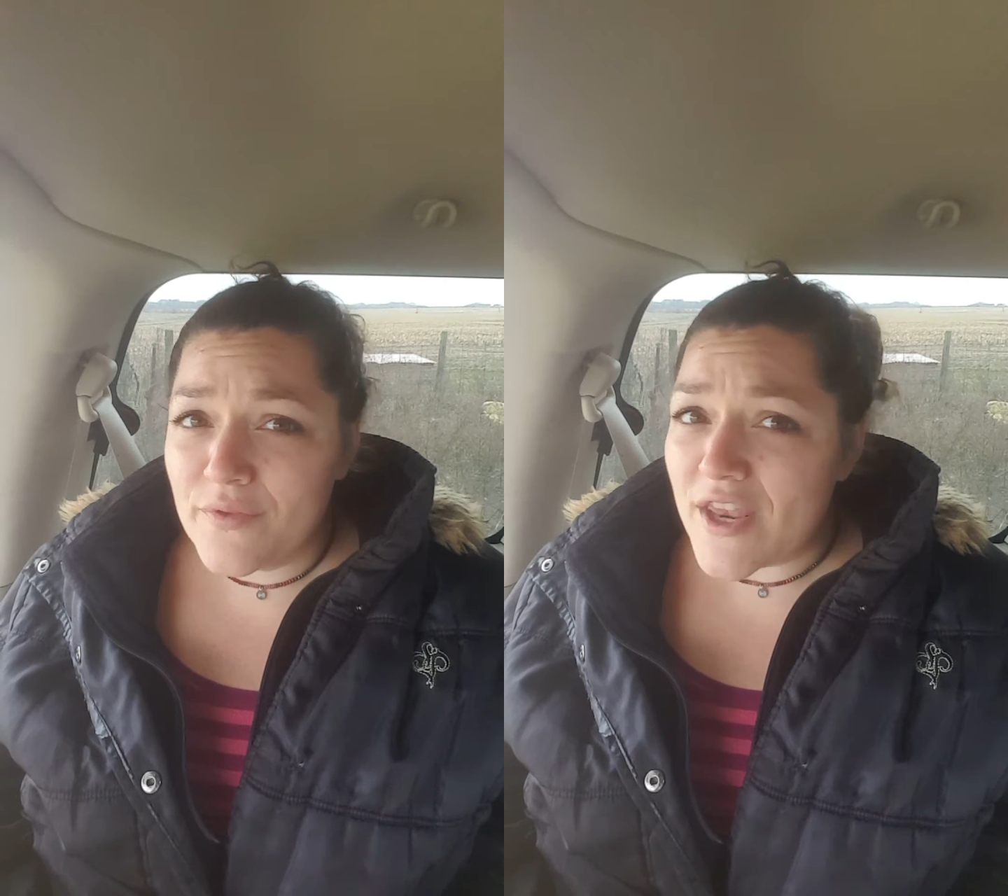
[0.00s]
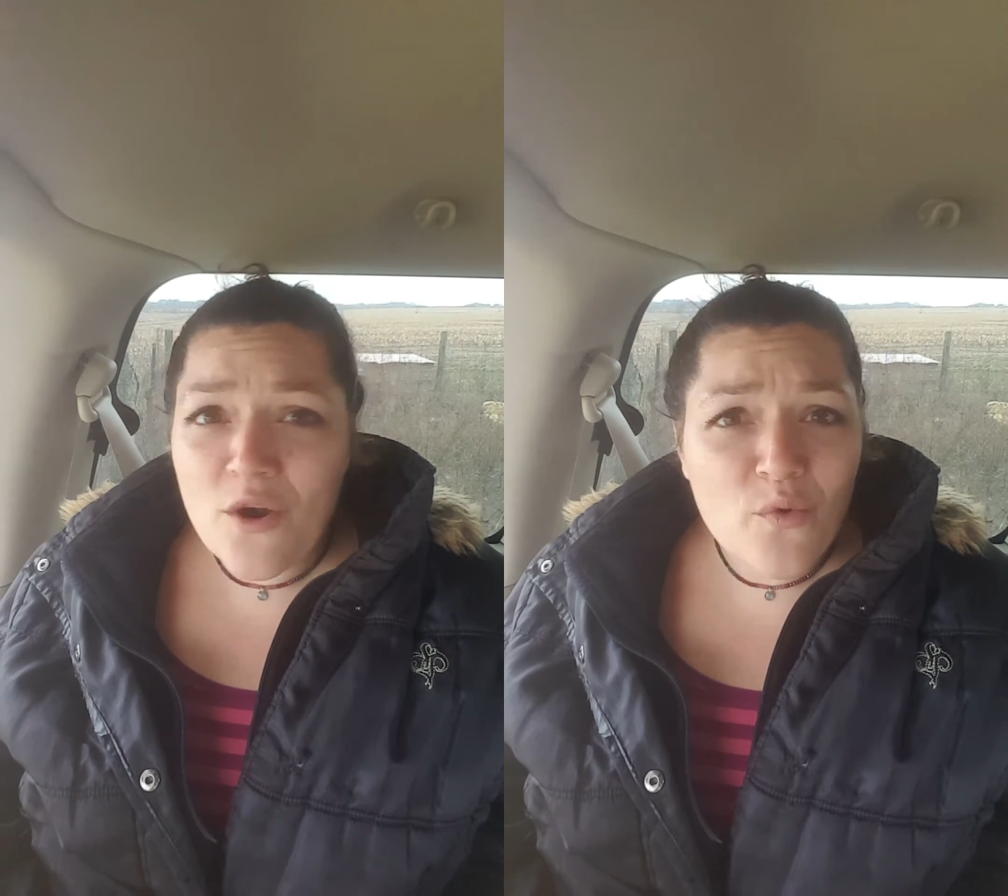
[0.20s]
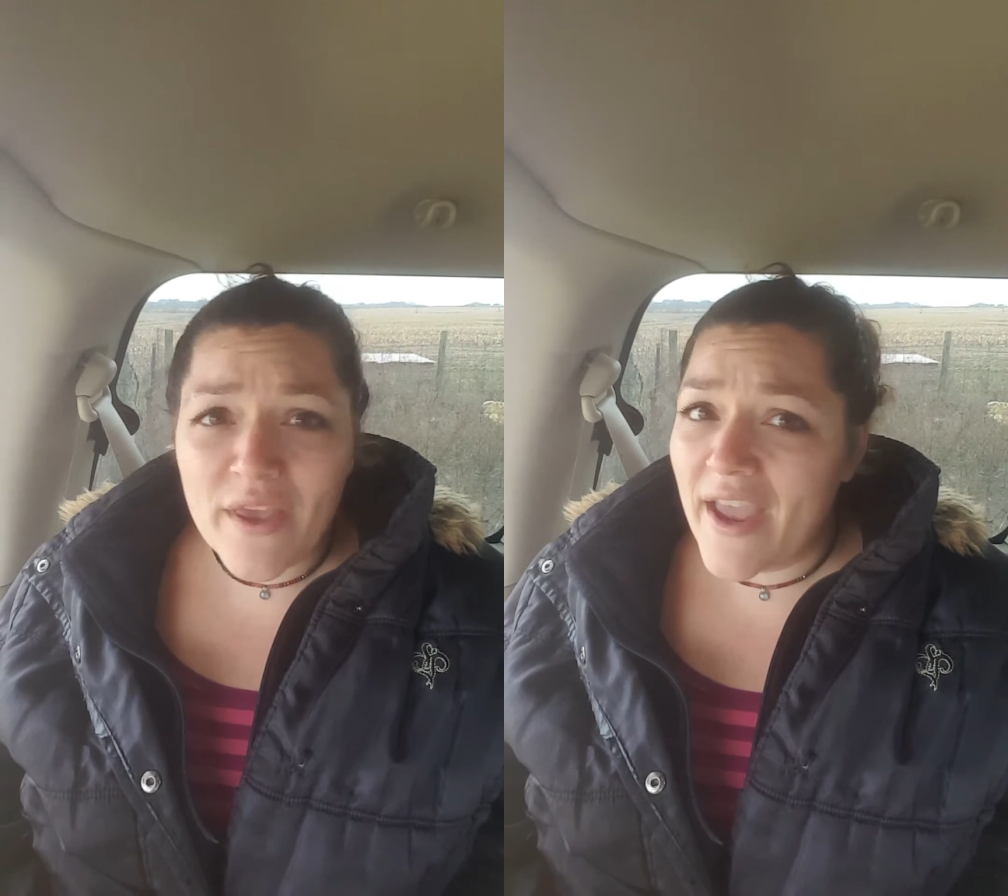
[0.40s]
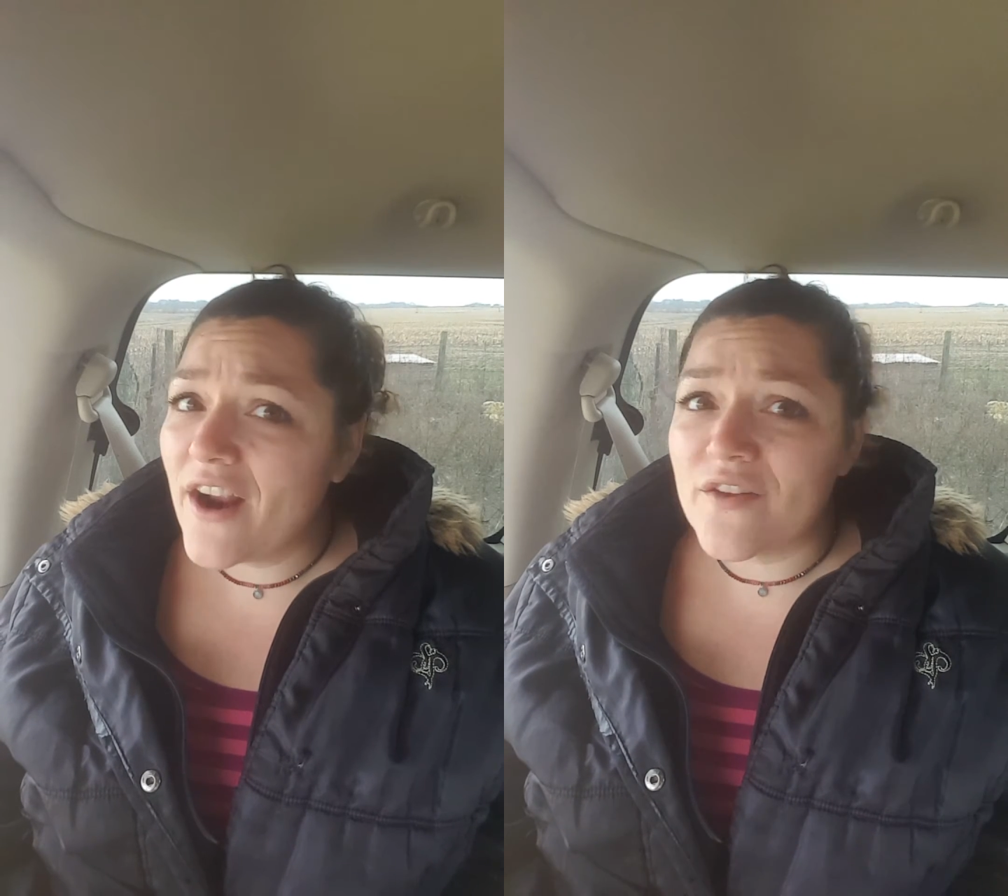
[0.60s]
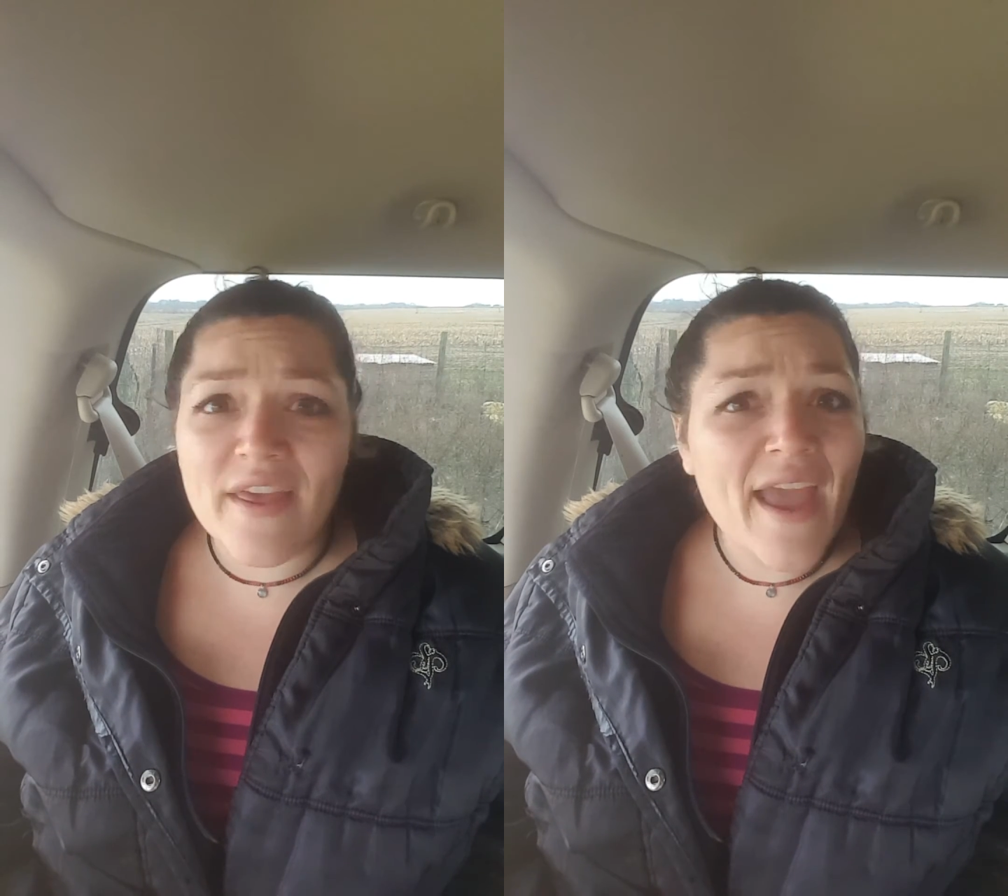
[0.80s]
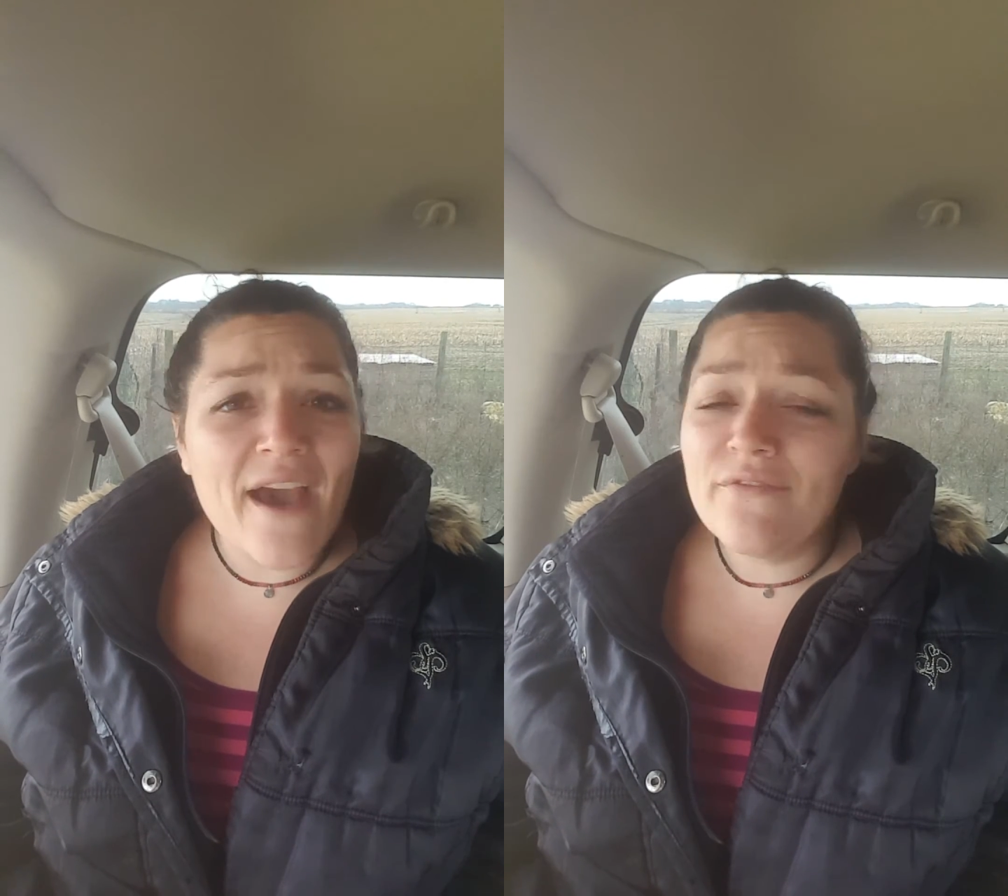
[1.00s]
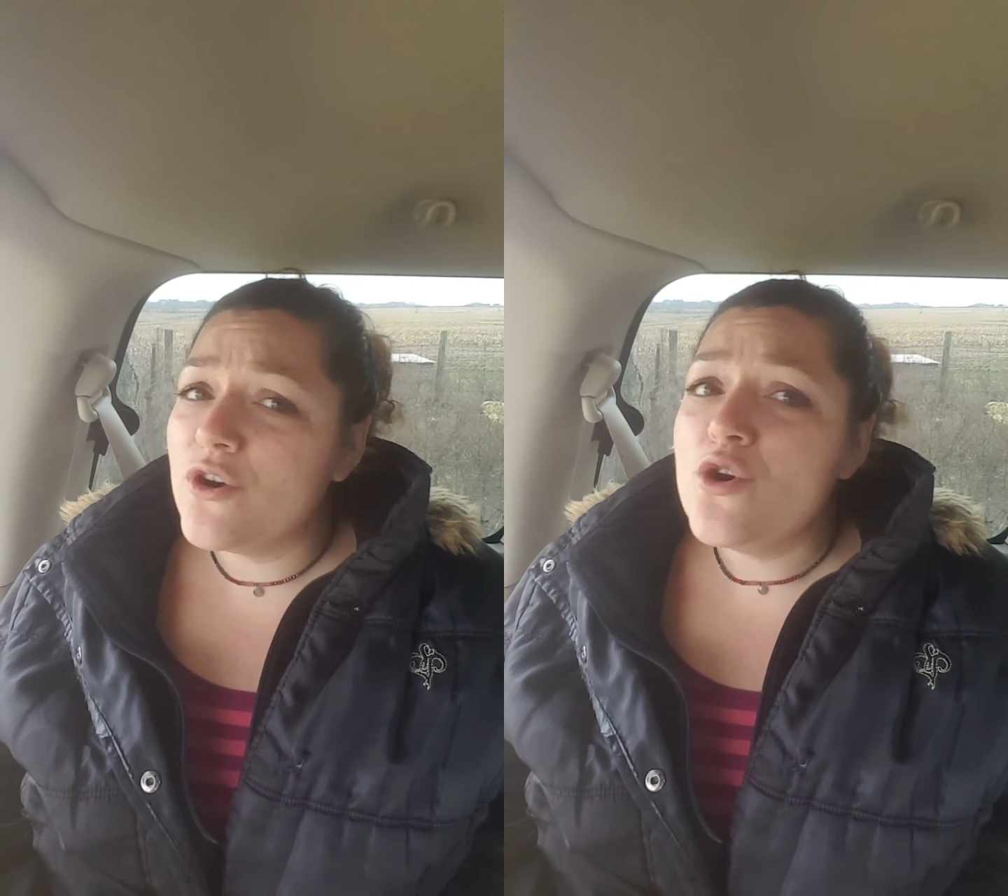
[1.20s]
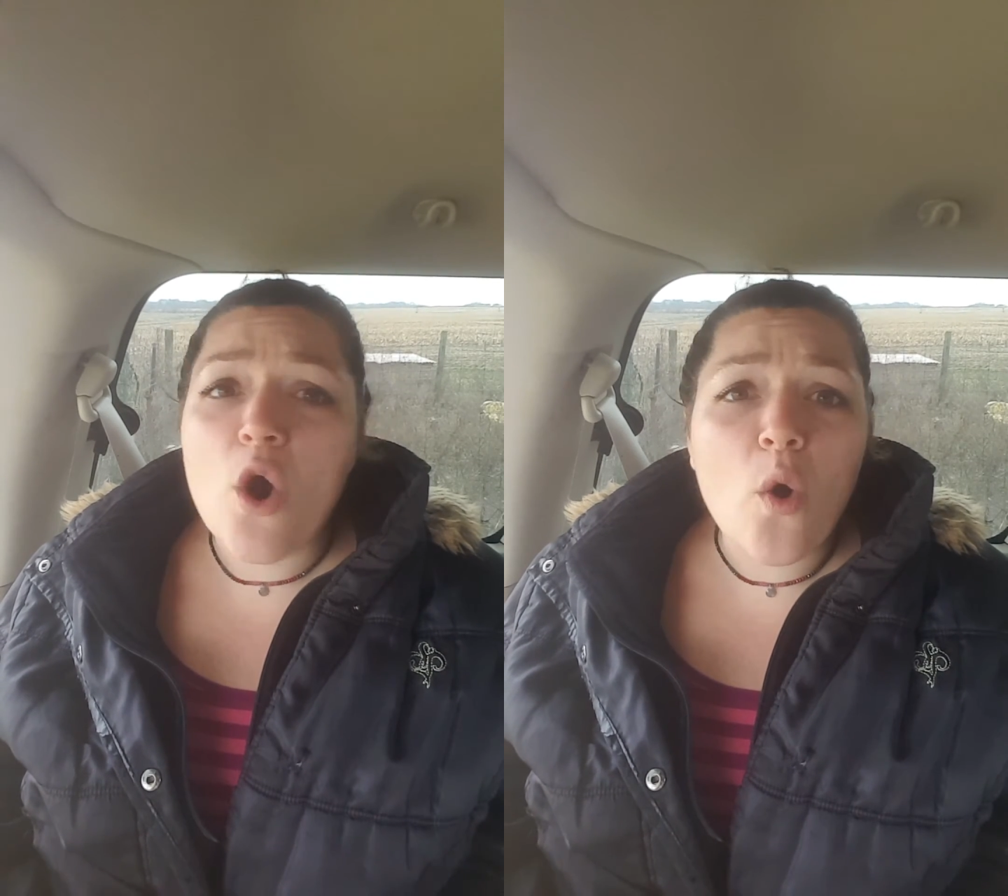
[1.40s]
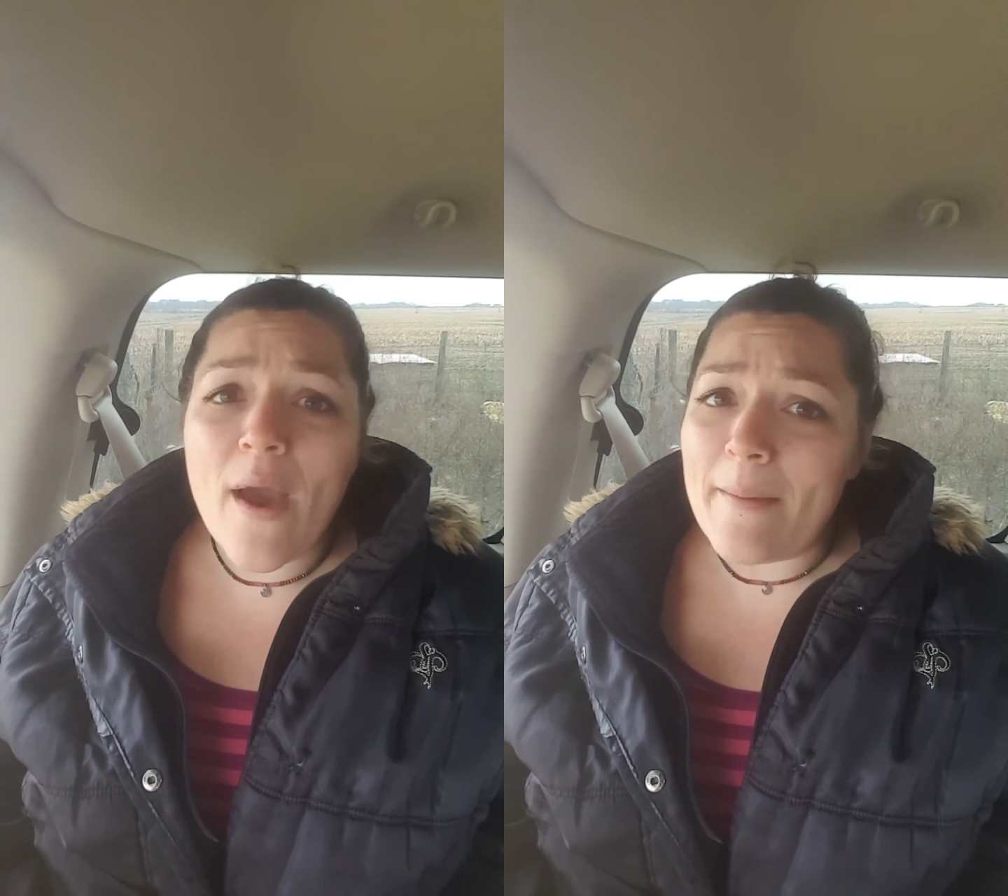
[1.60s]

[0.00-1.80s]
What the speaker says: They don't care. They have no